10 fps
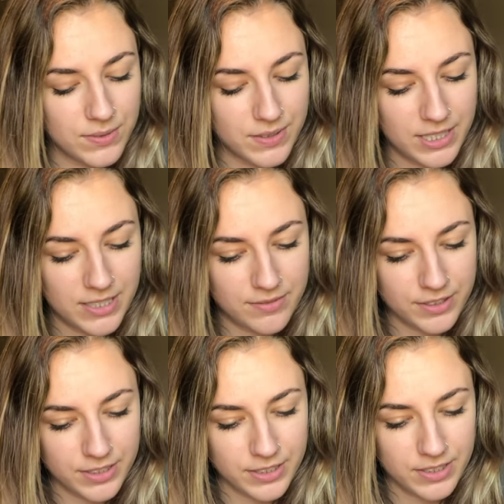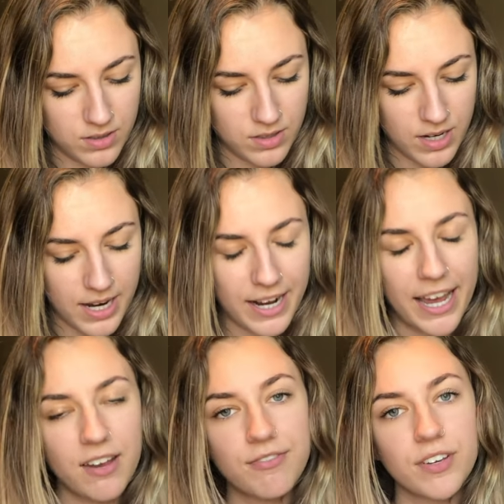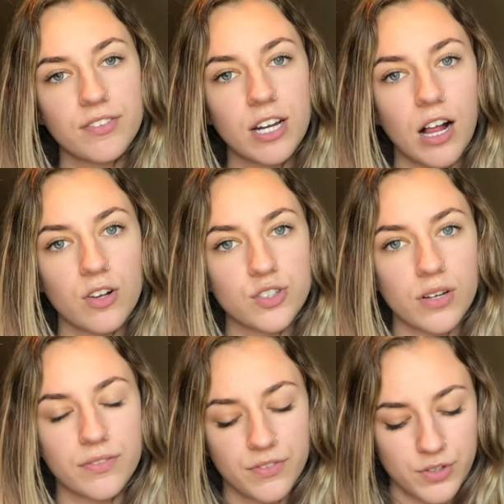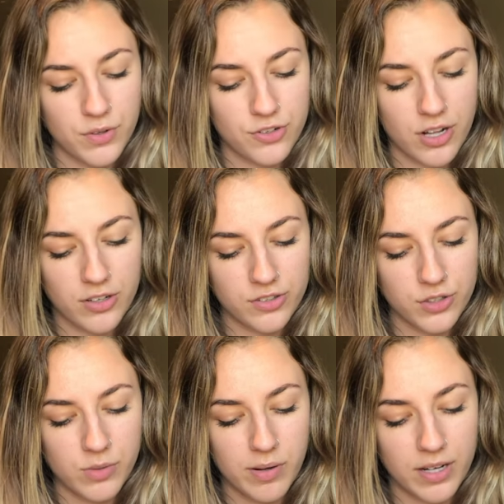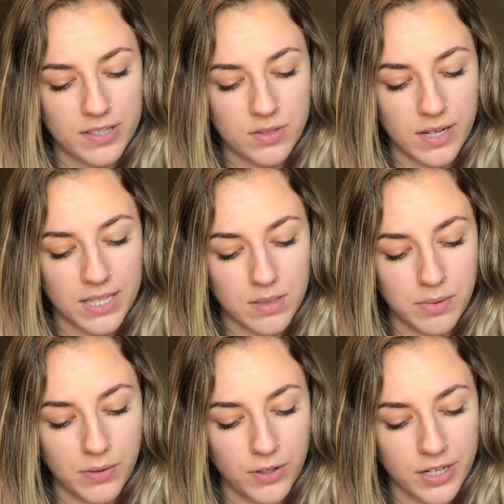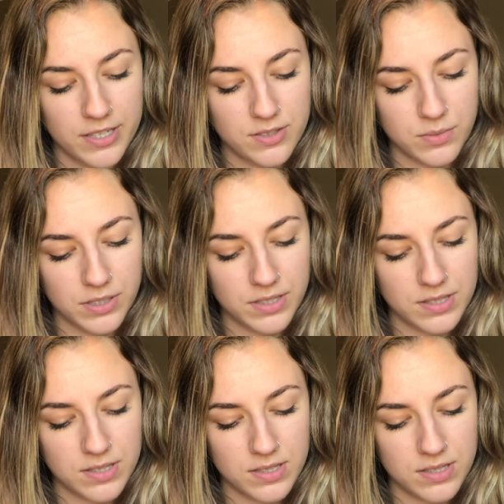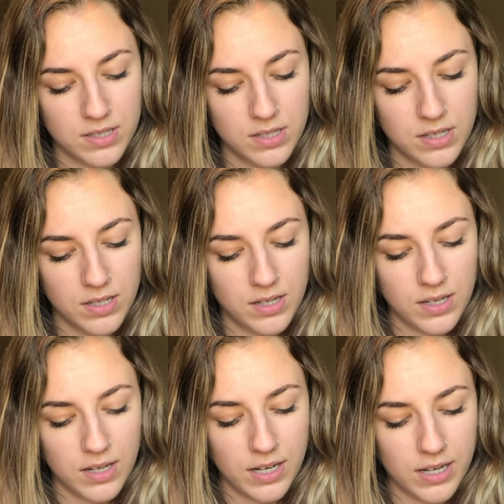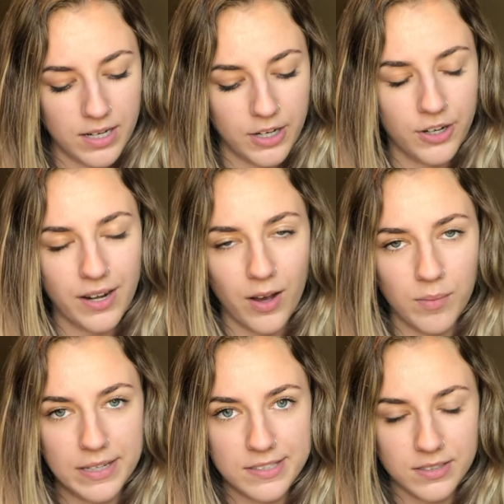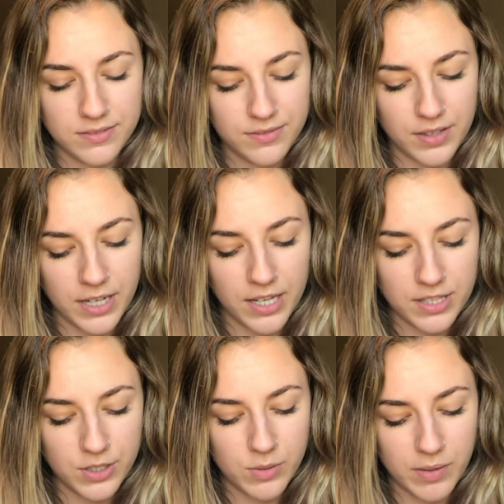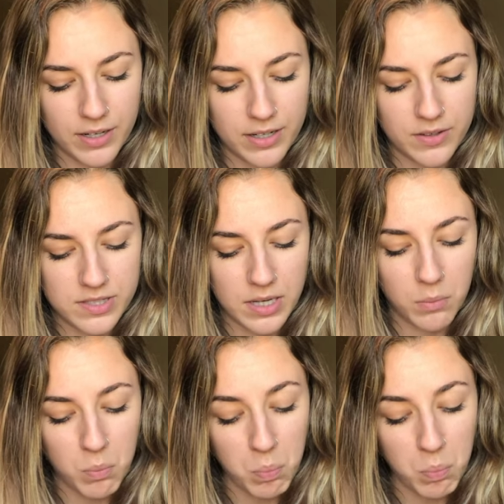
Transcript: whatever. And I had a $50 off of $200 coupon, so I got the polarized ones. And I couldn't help myself. I got the coupon and I was like,